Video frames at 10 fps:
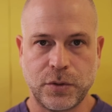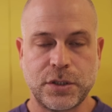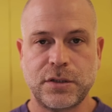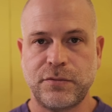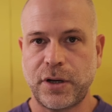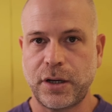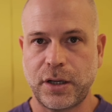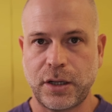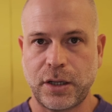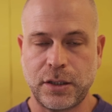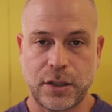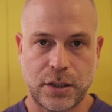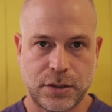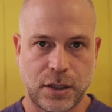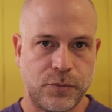which is a very
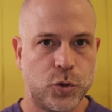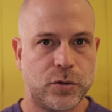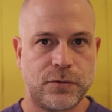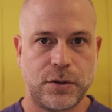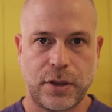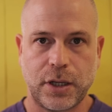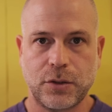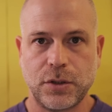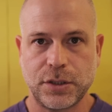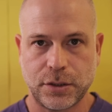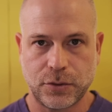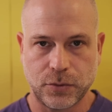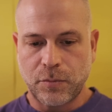interesting and beautiful thing to listen to.